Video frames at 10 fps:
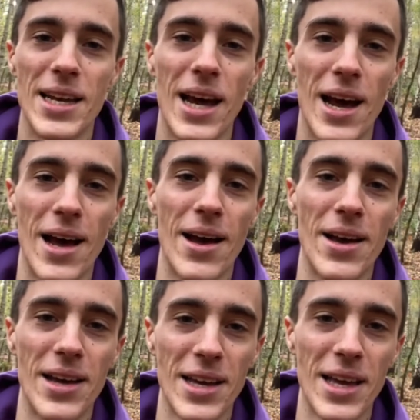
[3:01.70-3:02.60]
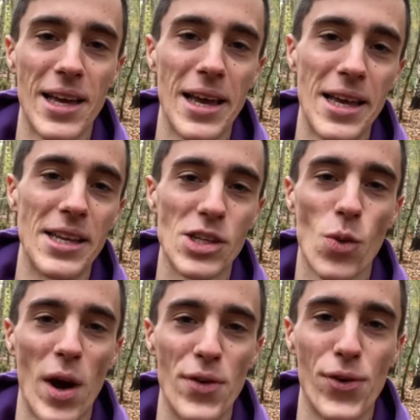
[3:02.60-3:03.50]
uh, it is
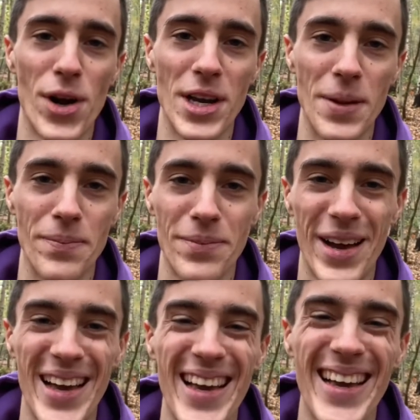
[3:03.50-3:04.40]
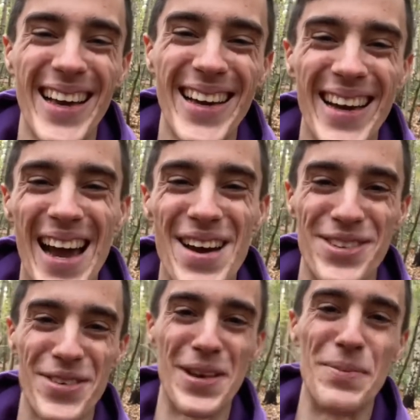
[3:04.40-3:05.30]
quite funny
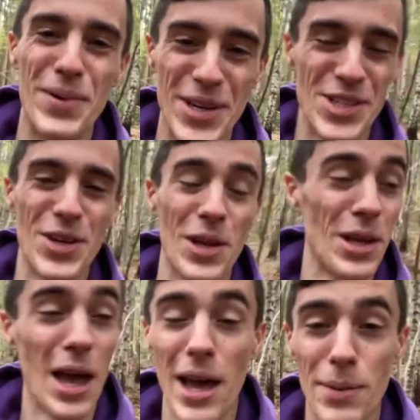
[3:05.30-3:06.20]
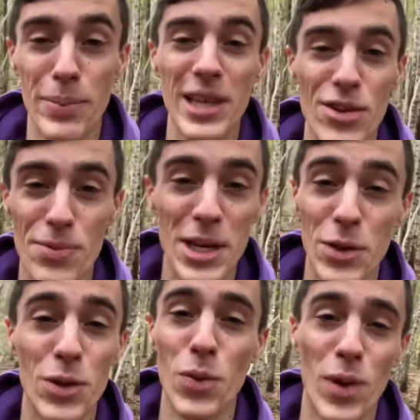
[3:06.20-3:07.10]
after it, but uh, believe me, you
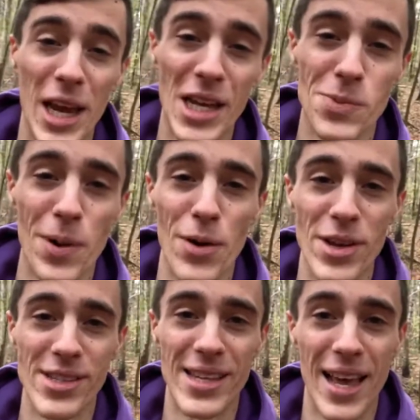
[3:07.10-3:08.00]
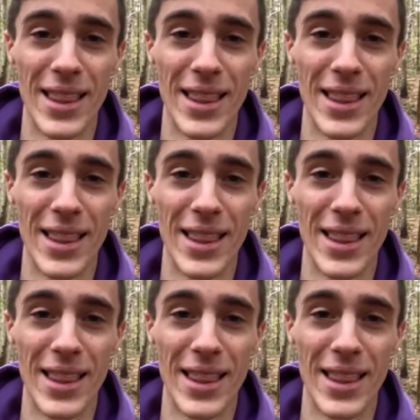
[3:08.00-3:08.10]
don't want to experience that.